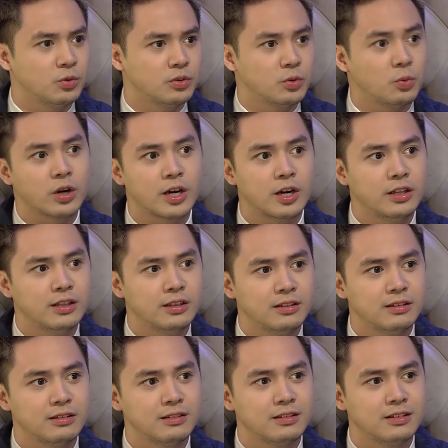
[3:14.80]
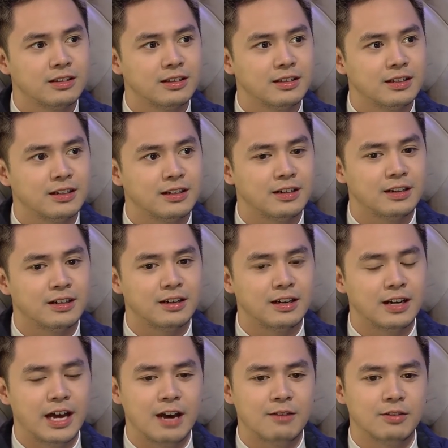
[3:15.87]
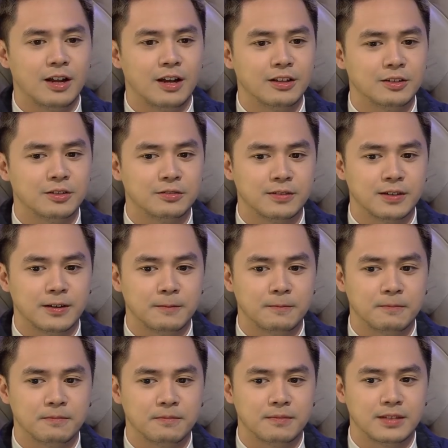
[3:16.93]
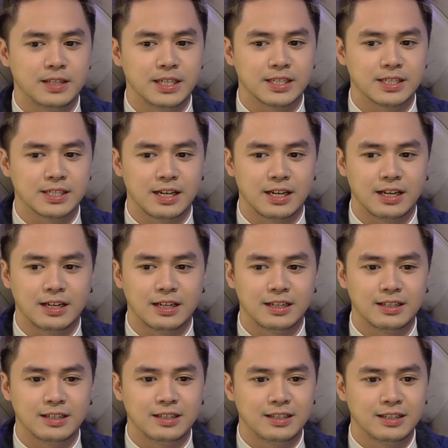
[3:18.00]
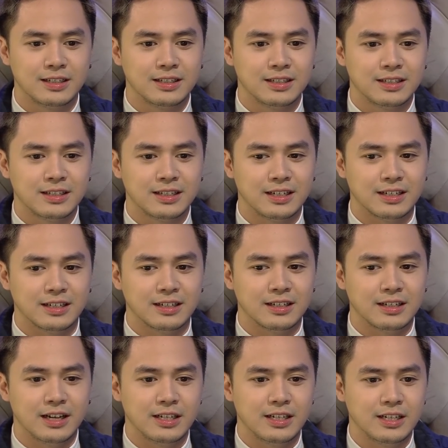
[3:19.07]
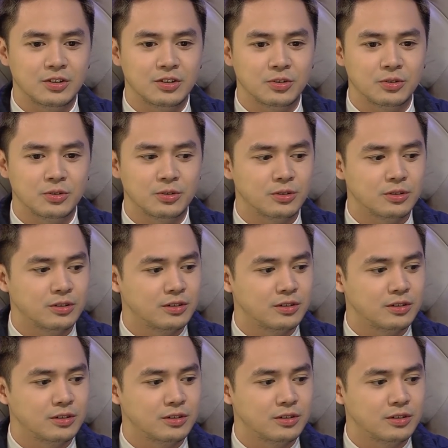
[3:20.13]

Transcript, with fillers: work on. I have a lot of things na I need to